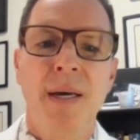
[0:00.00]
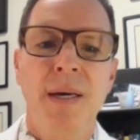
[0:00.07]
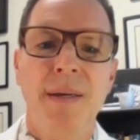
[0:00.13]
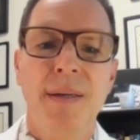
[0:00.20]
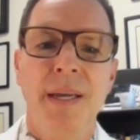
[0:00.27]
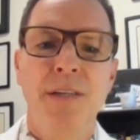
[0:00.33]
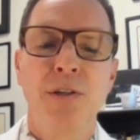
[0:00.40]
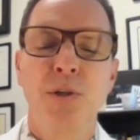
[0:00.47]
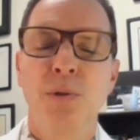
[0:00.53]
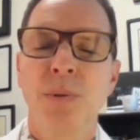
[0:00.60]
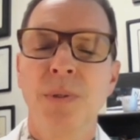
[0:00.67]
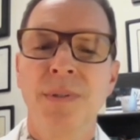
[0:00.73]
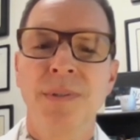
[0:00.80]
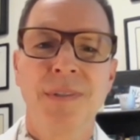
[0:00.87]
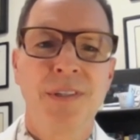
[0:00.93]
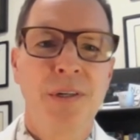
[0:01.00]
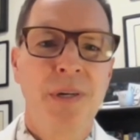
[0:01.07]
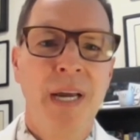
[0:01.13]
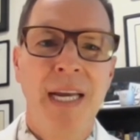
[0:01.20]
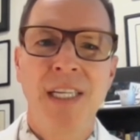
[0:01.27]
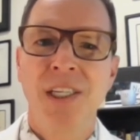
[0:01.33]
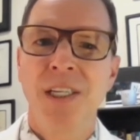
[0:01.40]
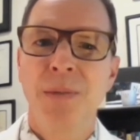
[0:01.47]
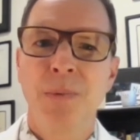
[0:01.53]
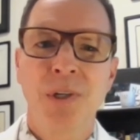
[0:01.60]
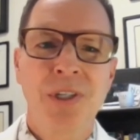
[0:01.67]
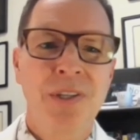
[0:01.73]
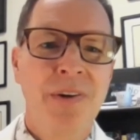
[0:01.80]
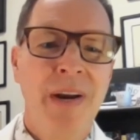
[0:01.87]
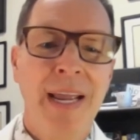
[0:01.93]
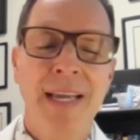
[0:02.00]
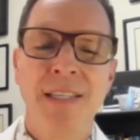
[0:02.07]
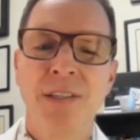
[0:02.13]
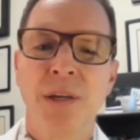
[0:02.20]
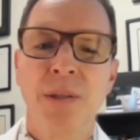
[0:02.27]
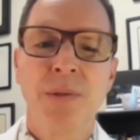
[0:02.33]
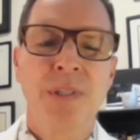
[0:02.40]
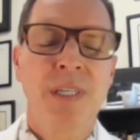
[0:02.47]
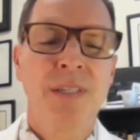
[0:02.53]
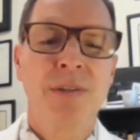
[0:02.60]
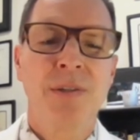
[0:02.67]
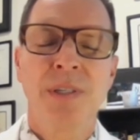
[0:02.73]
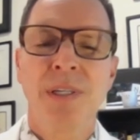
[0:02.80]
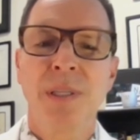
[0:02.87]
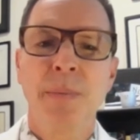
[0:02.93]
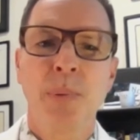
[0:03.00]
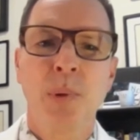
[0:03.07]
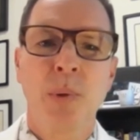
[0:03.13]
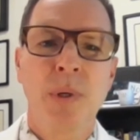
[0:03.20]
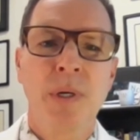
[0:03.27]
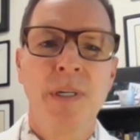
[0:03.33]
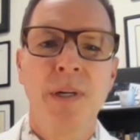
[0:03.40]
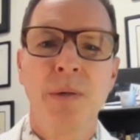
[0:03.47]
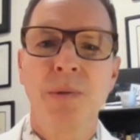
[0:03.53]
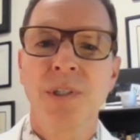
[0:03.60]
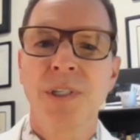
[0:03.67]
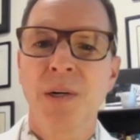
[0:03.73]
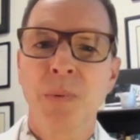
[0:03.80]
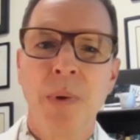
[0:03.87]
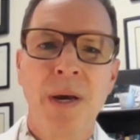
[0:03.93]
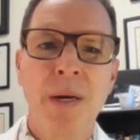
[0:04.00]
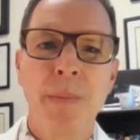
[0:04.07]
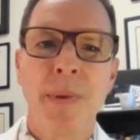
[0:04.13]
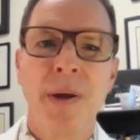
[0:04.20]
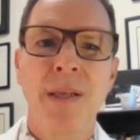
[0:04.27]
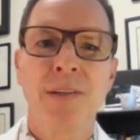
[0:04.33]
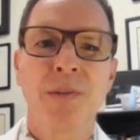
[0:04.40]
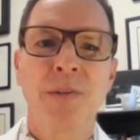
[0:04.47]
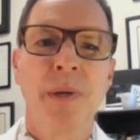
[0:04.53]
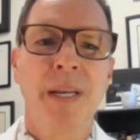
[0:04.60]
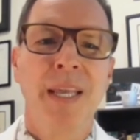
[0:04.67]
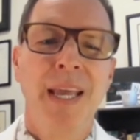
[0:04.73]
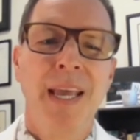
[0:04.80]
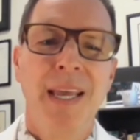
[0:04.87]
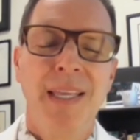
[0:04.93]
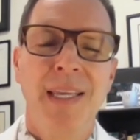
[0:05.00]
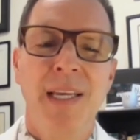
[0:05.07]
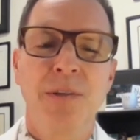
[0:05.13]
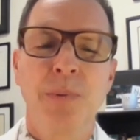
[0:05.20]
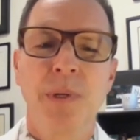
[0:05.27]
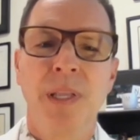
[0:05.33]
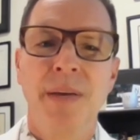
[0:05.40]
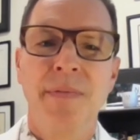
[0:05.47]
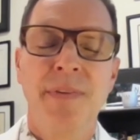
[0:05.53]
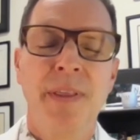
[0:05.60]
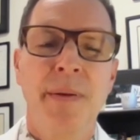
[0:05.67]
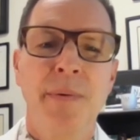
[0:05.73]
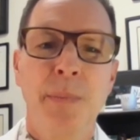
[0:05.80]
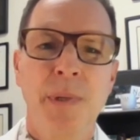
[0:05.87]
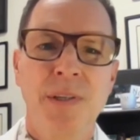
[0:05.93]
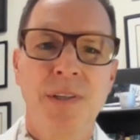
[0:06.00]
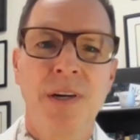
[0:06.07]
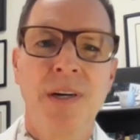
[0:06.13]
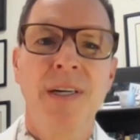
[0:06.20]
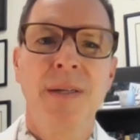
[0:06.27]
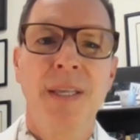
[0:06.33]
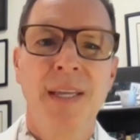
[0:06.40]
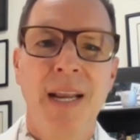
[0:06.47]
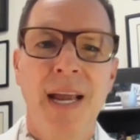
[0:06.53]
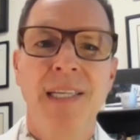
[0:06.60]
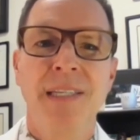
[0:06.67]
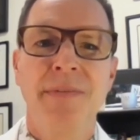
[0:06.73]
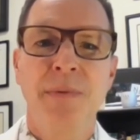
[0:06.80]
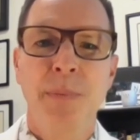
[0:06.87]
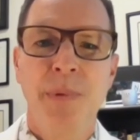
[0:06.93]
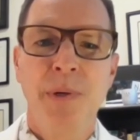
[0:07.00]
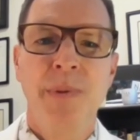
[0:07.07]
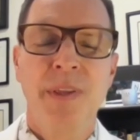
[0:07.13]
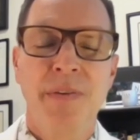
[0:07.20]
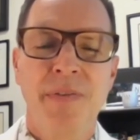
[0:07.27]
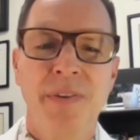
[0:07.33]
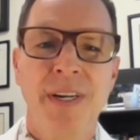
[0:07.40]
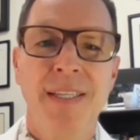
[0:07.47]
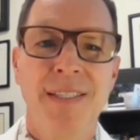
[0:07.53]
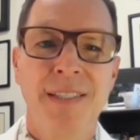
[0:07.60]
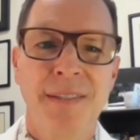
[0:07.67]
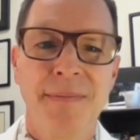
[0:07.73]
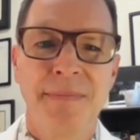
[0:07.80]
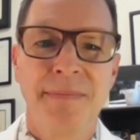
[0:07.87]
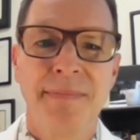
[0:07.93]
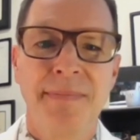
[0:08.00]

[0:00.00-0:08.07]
uh, as usual, good hygiene, washing their hands, all those things are still important. Don't share water bottles. But yes, we'd love for them to be starting to get active and be with their friends.